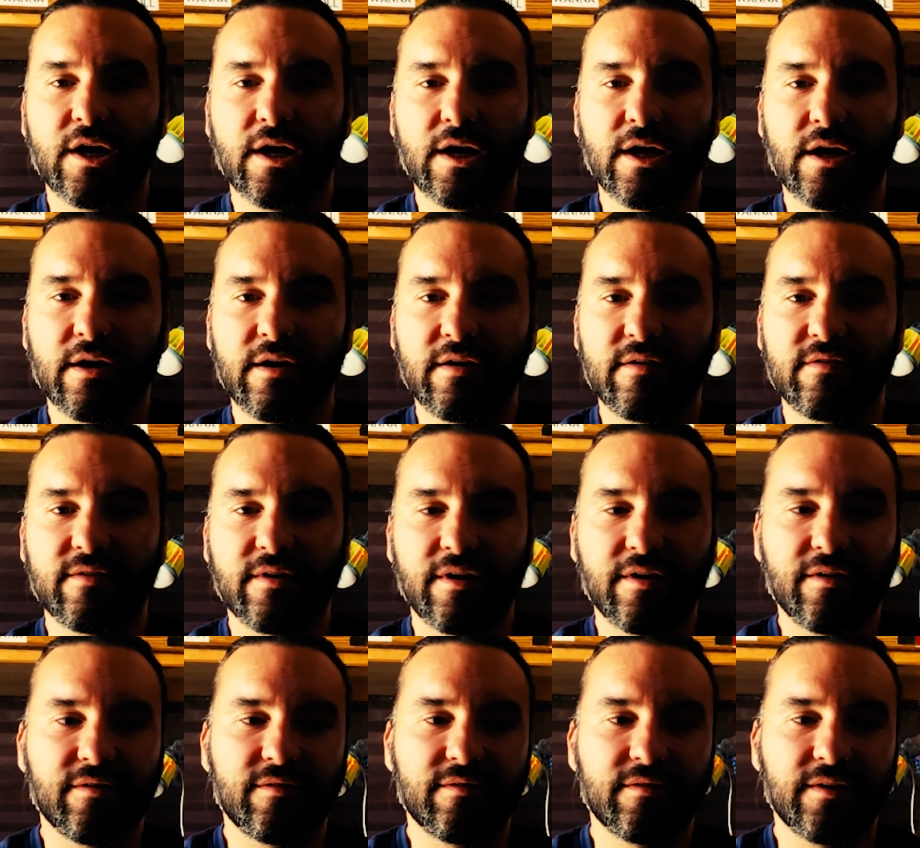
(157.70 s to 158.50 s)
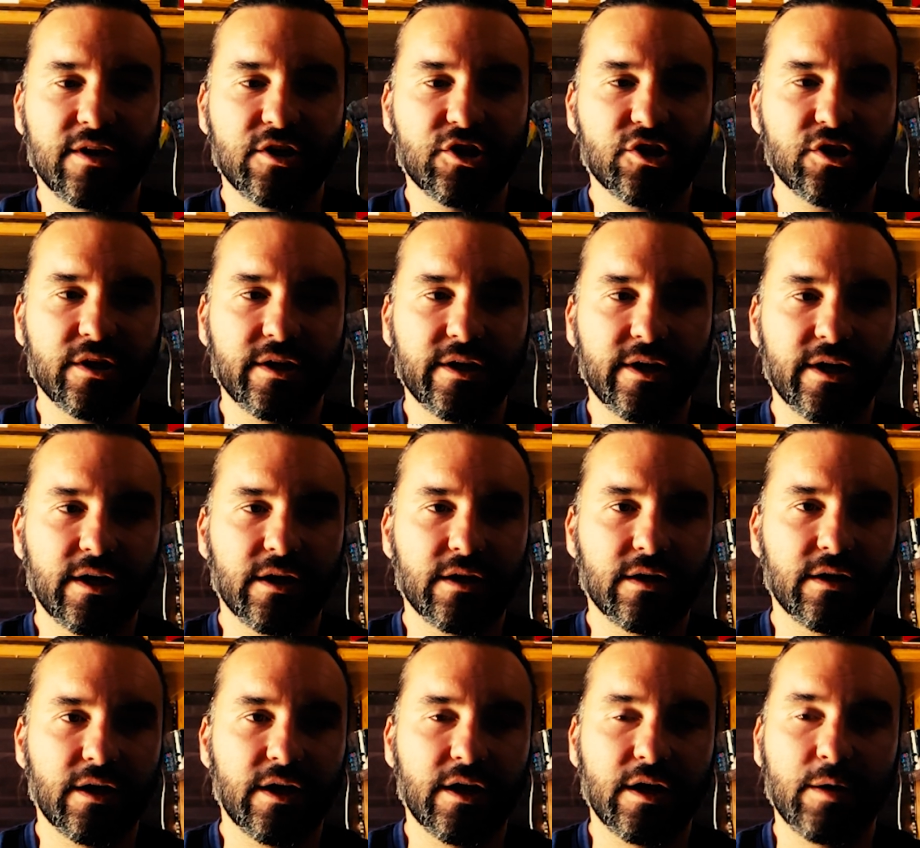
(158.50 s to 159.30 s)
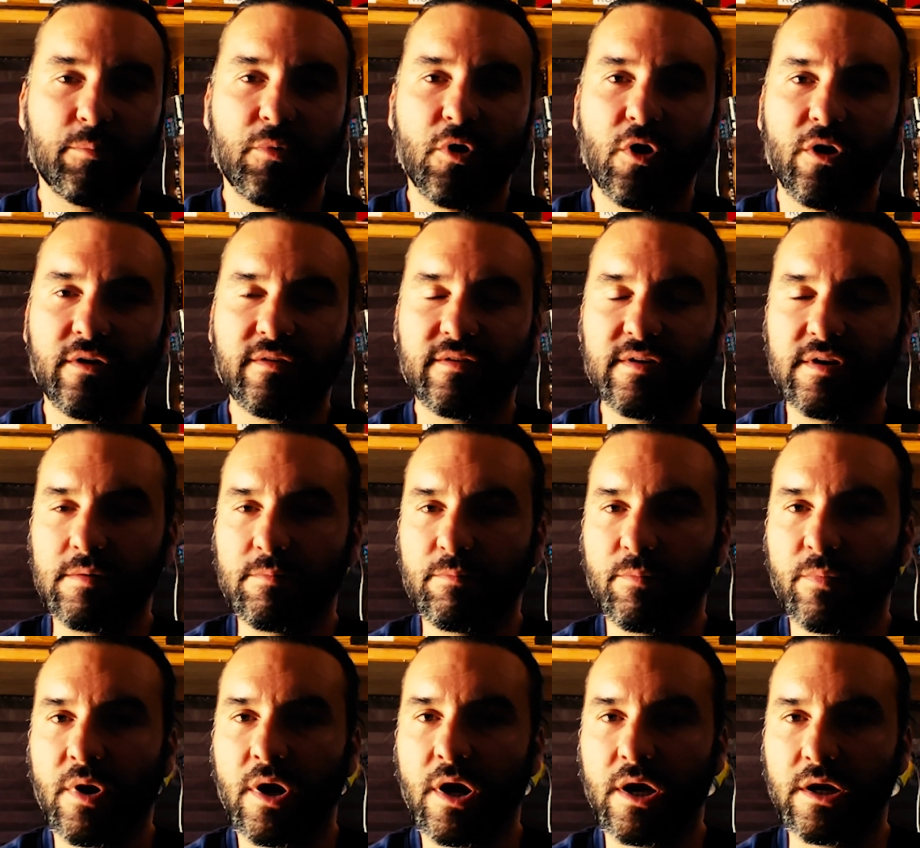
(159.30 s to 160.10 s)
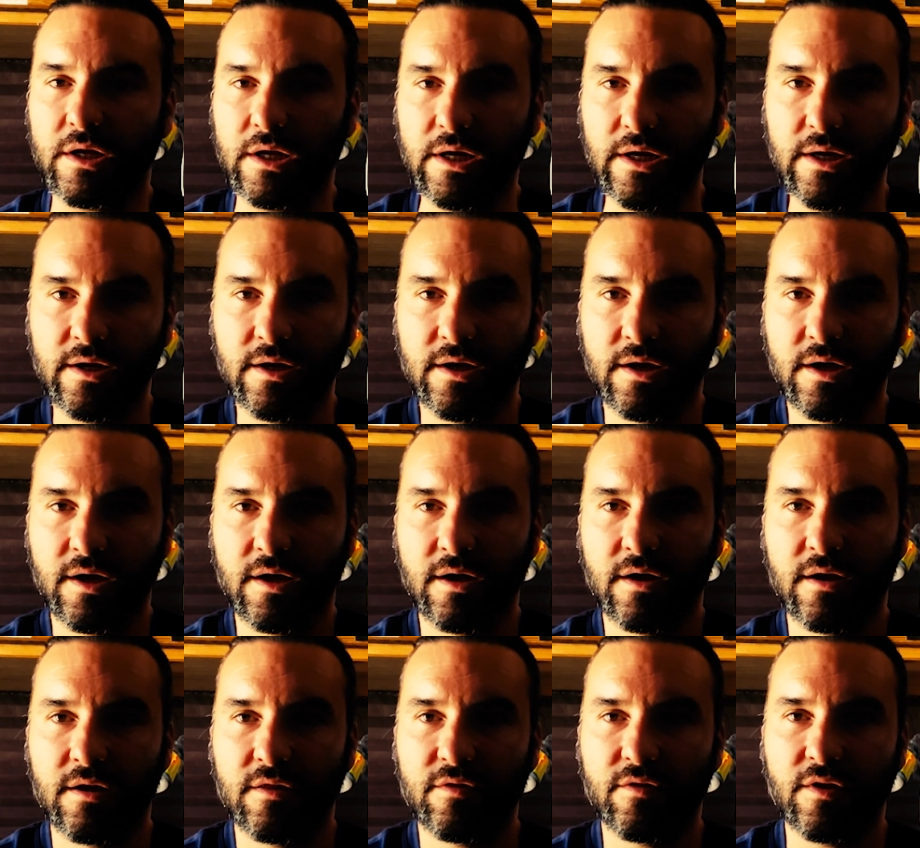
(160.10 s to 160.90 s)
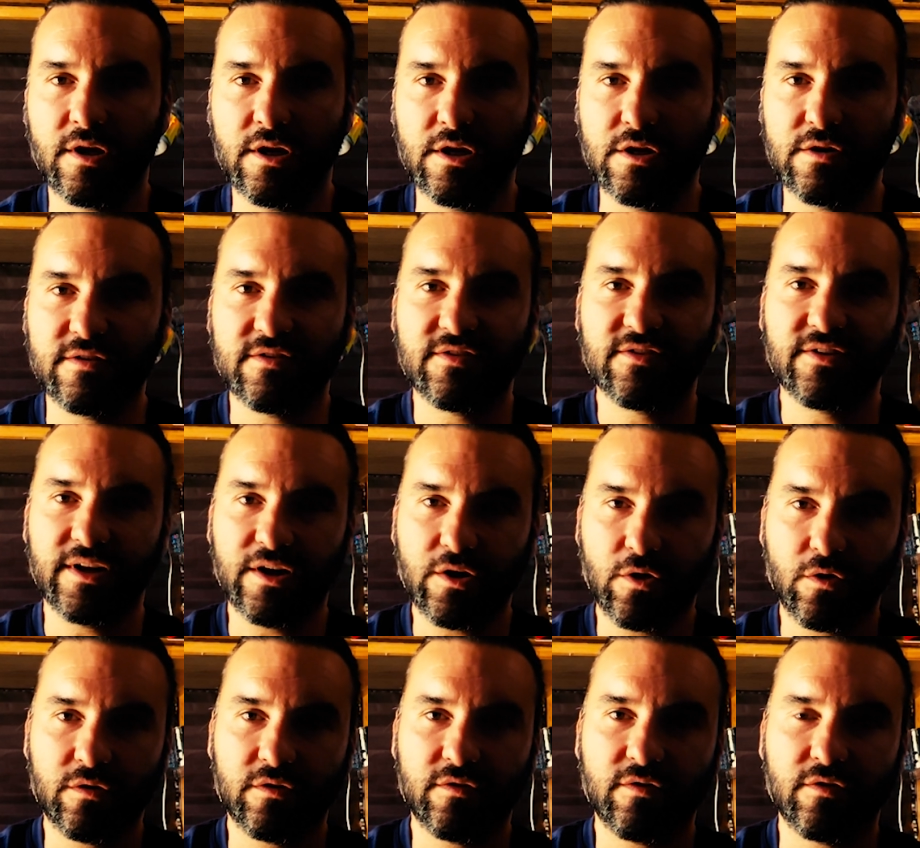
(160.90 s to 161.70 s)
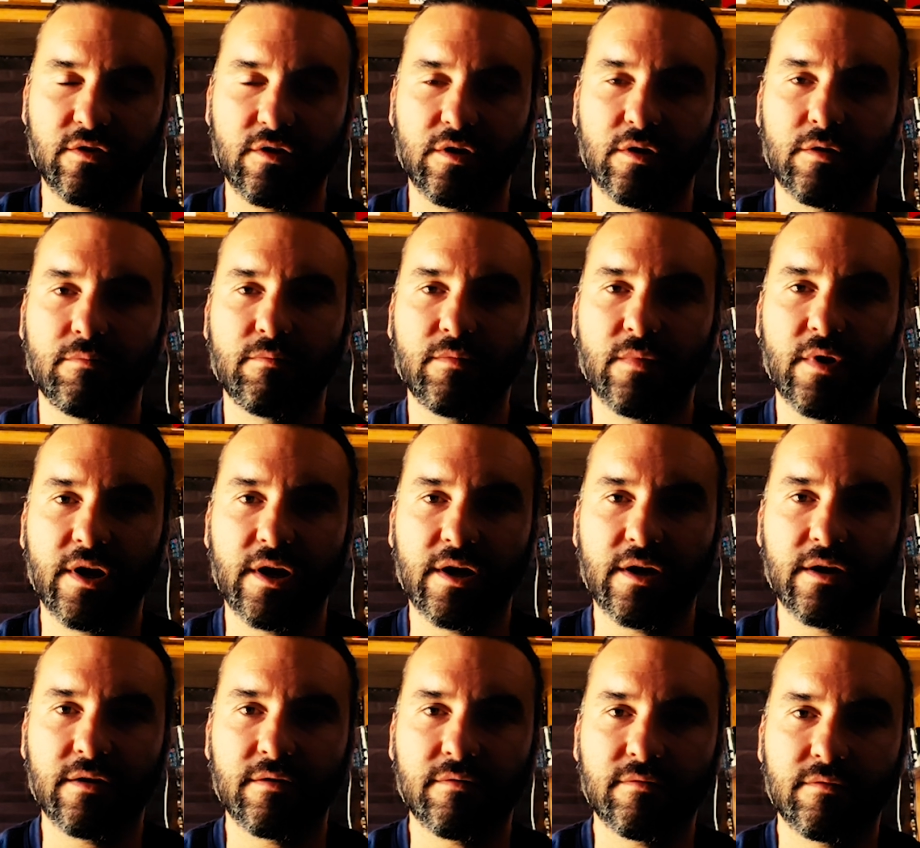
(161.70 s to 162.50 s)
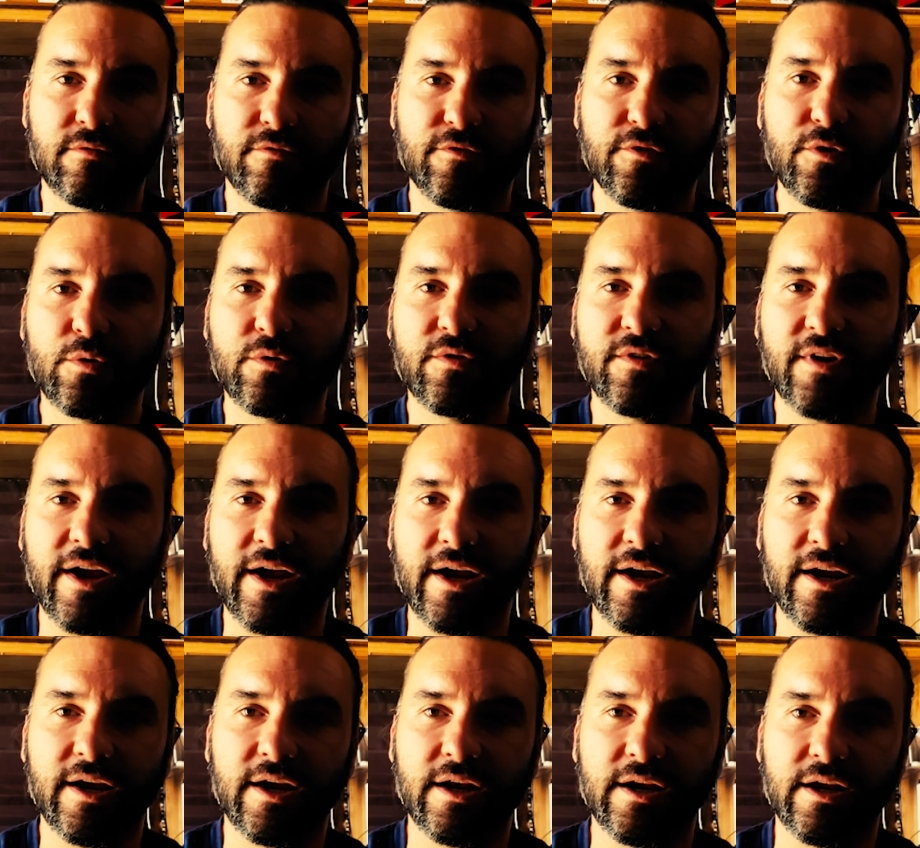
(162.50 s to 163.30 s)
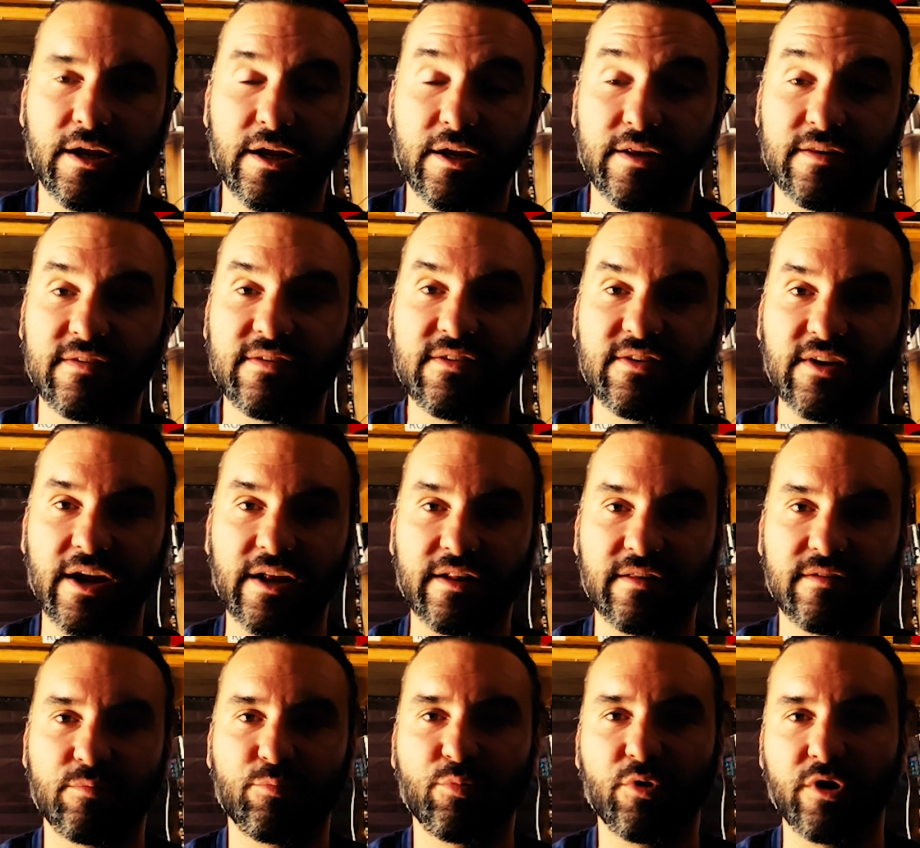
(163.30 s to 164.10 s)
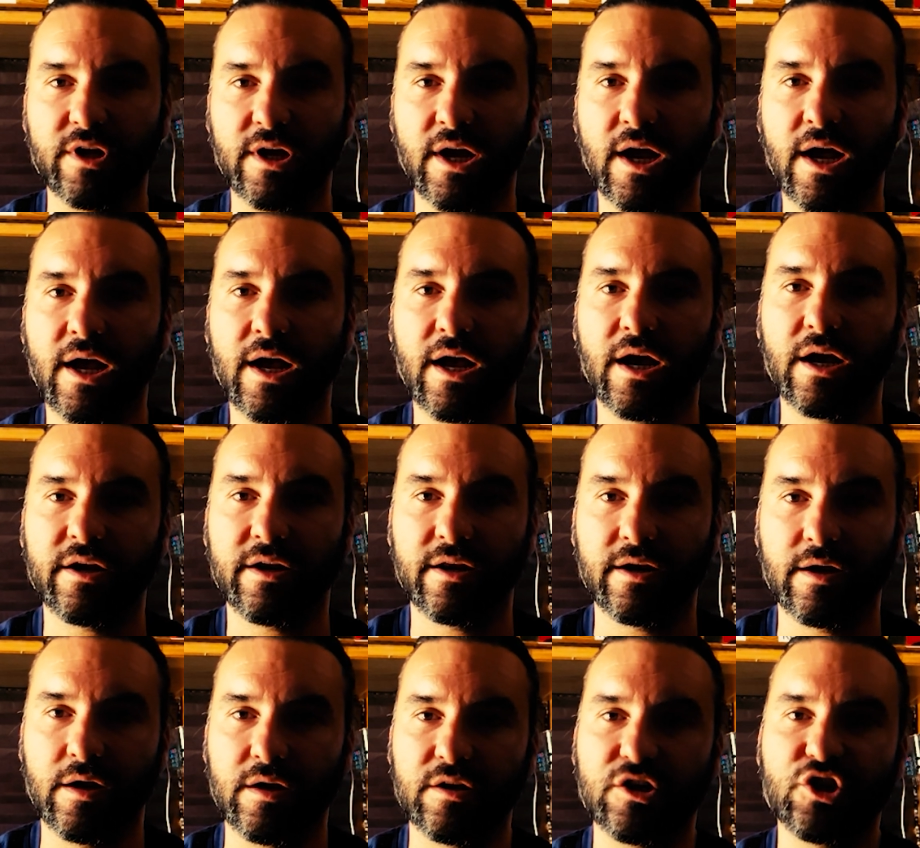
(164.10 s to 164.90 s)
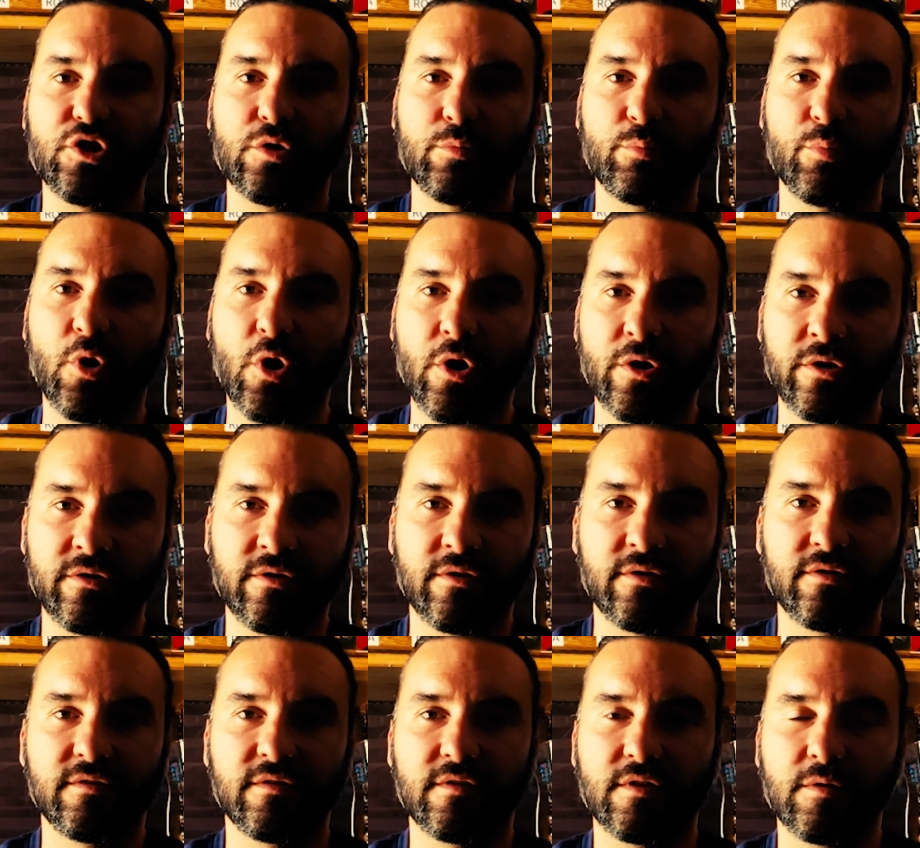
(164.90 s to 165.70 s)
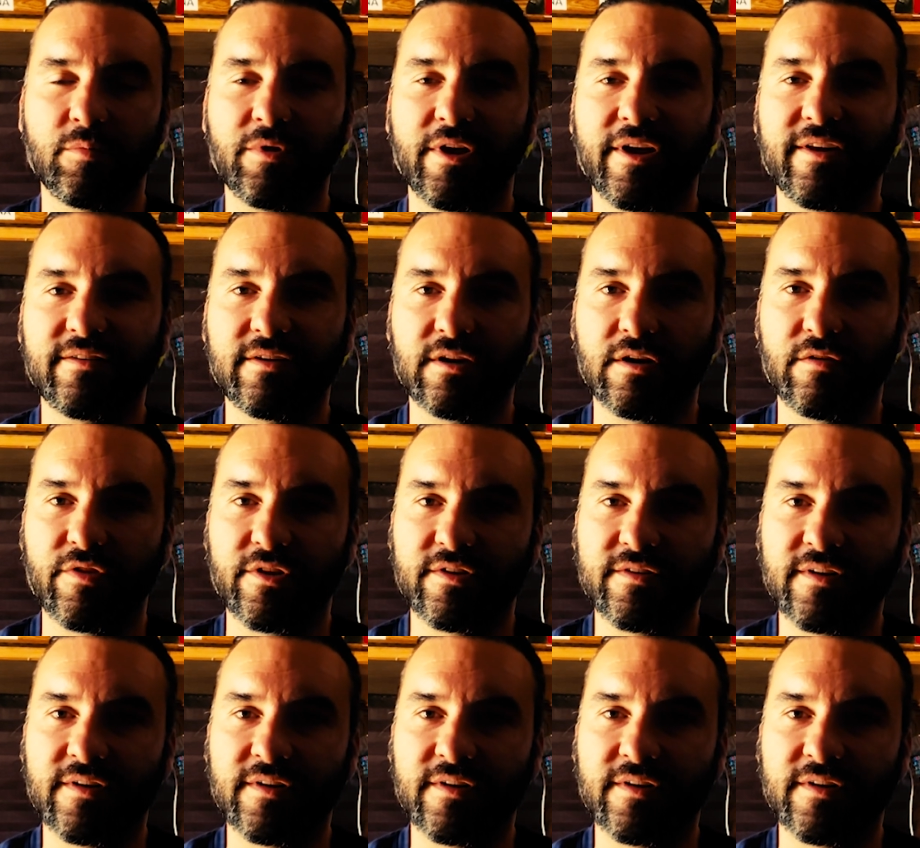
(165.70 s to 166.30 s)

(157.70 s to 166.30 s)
is essentially an epoxy putty that you stick onto the fuel tank, and it sets pretty hard and it should bond to the plastic of the